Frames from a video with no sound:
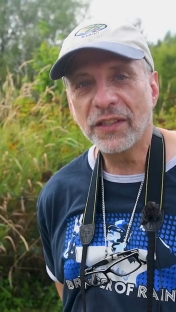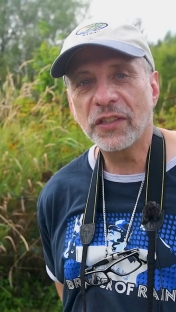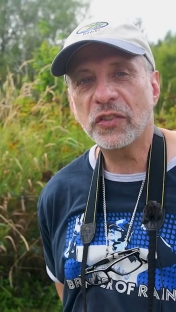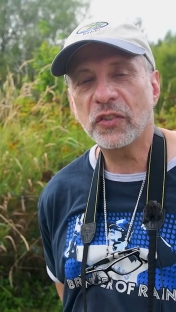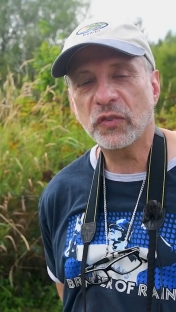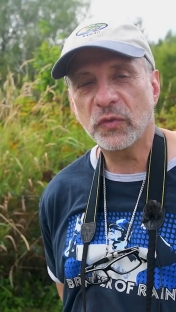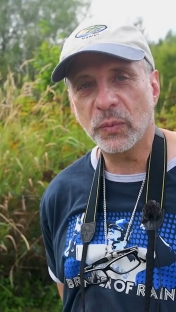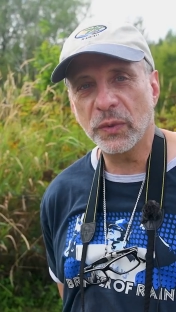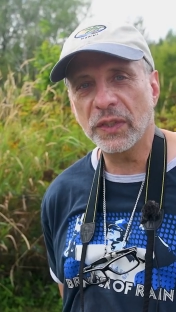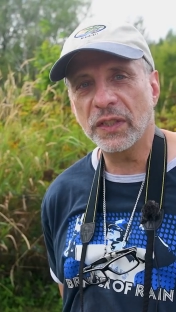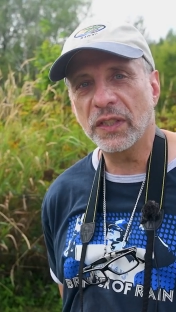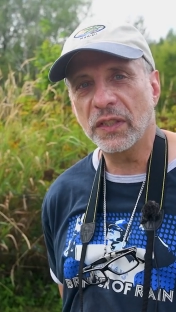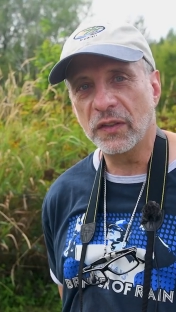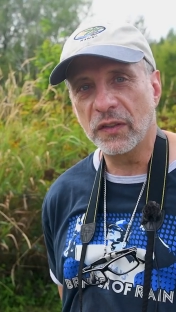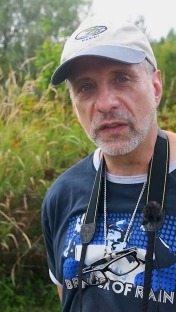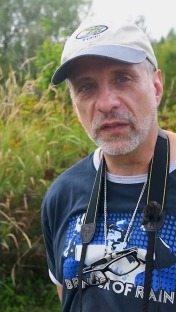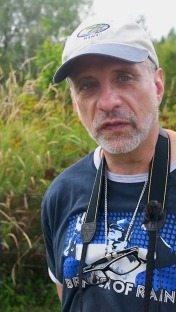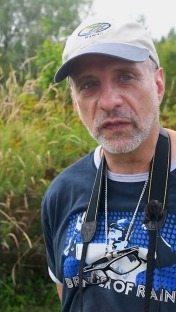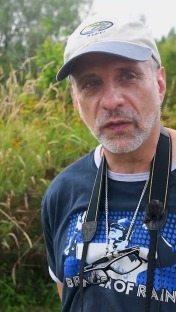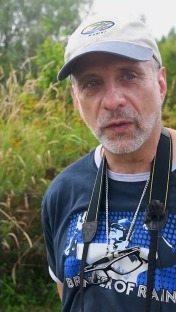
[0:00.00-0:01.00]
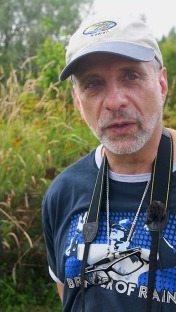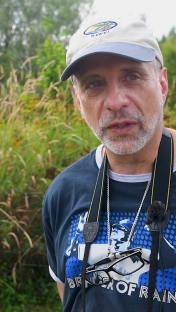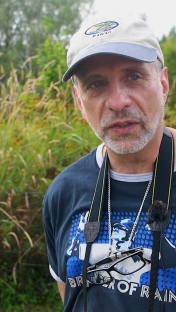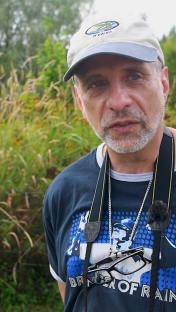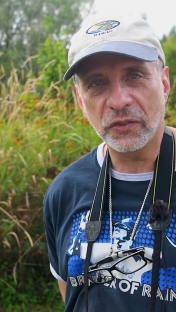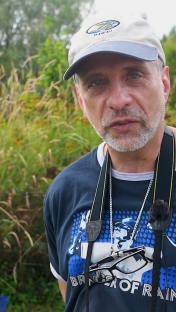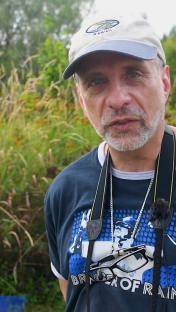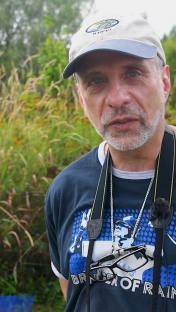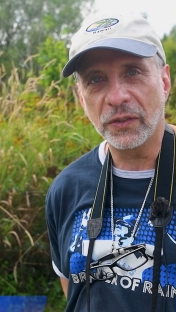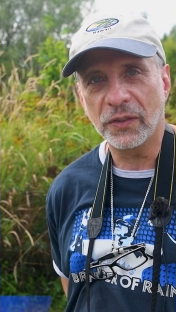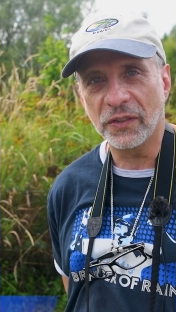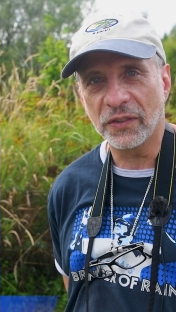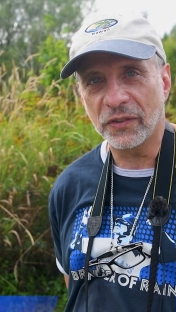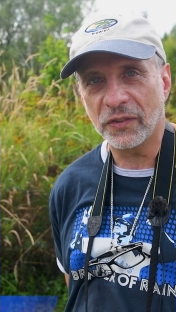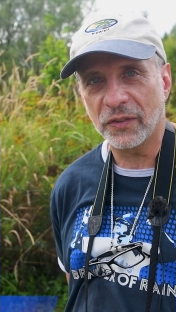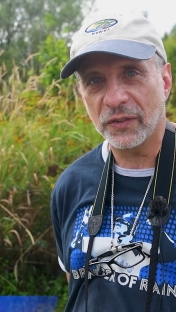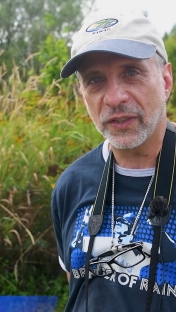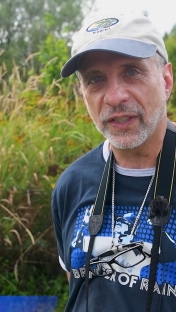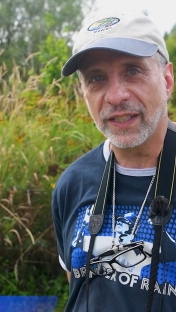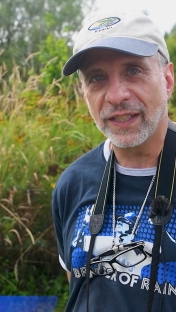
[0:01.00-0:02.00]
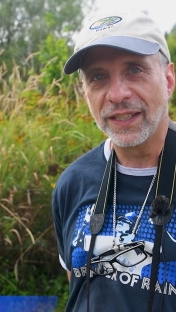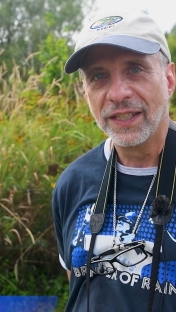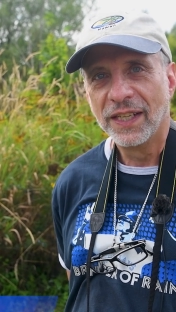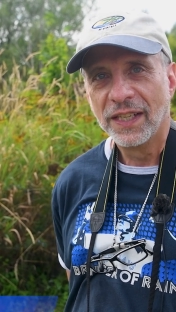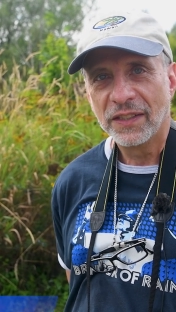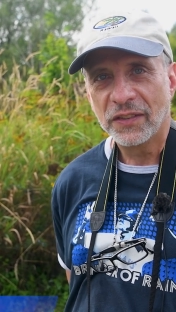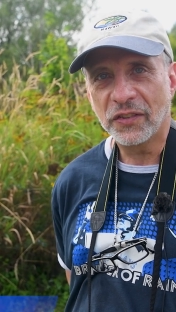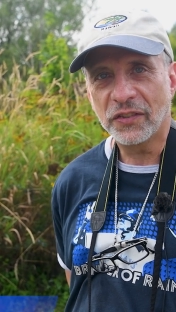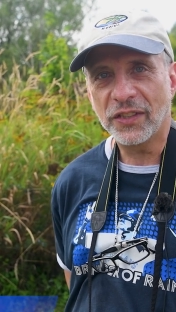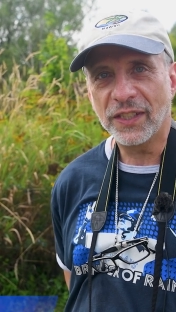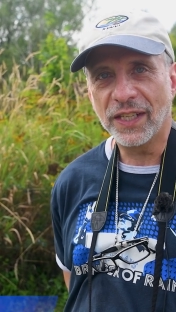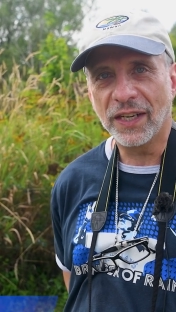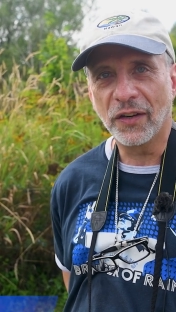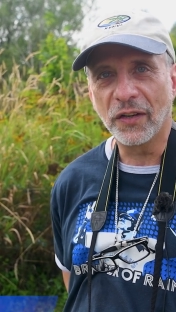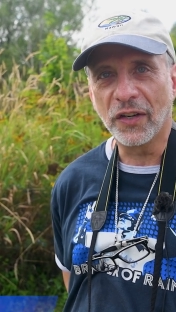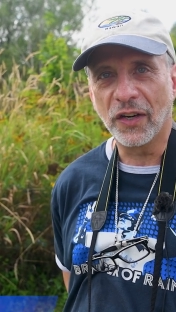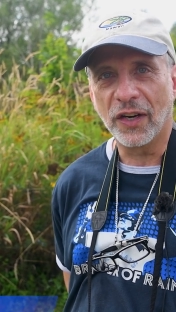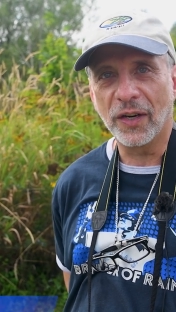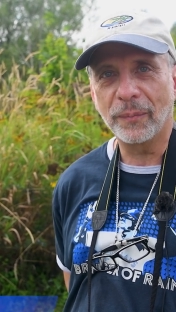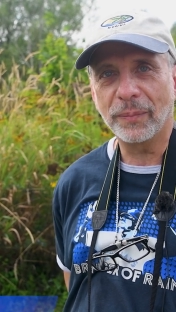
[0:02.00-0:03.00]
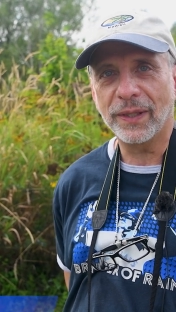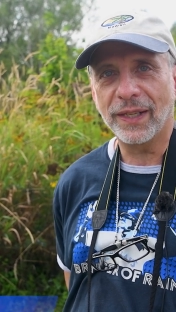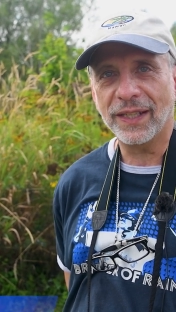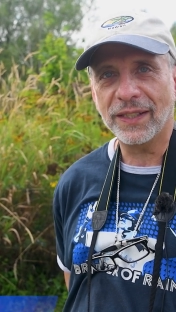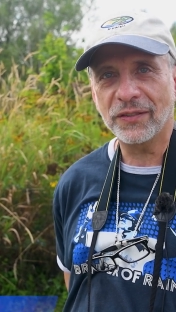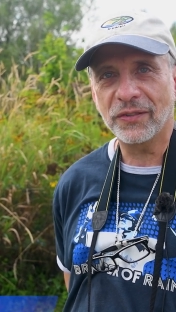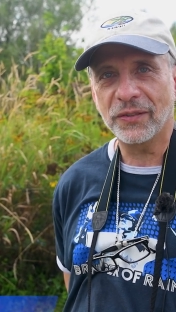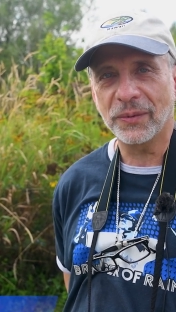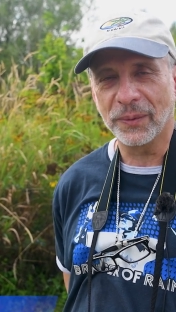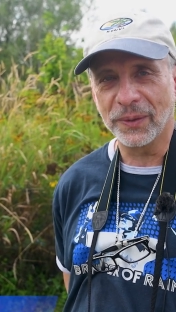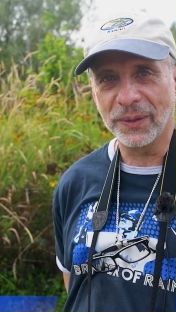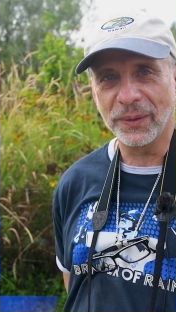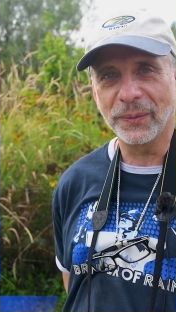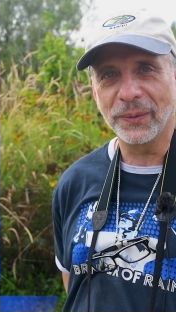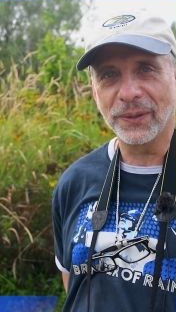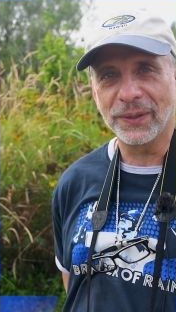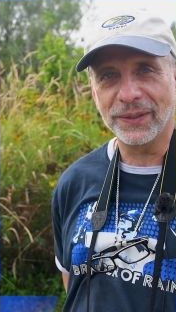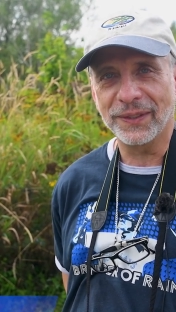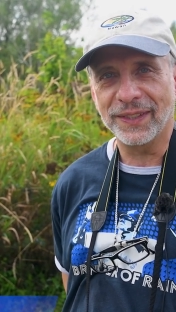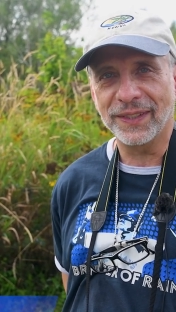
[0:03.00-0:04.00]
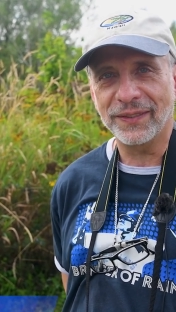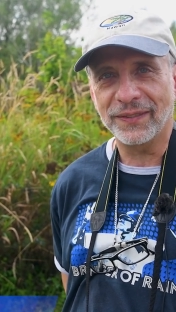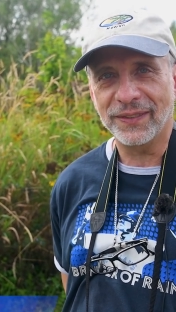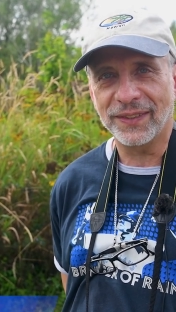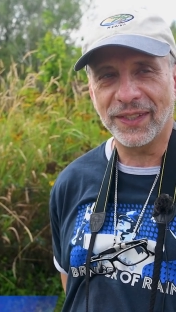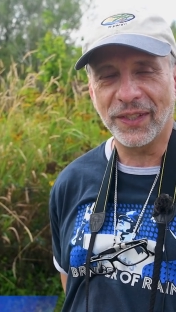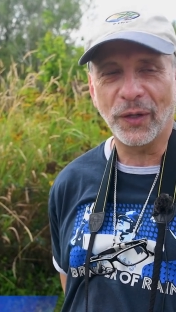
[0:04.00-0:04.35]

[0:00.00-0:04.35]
And this is really good for students to see how complex the real world is.